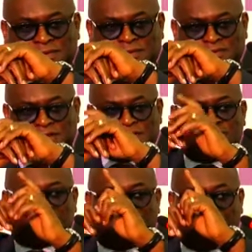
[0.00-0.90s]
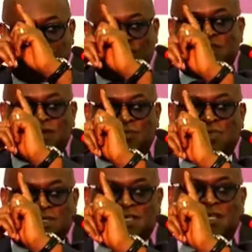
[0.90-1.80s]
runs
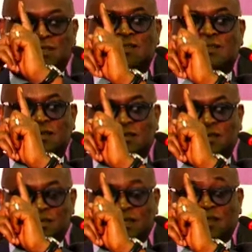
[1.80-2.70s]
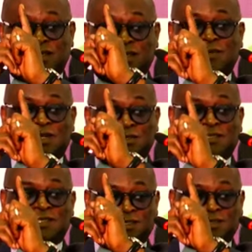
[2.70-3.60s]
100% of their thermal
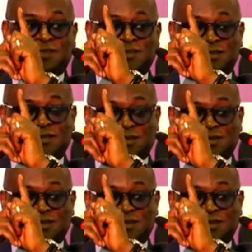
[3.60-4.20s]
stations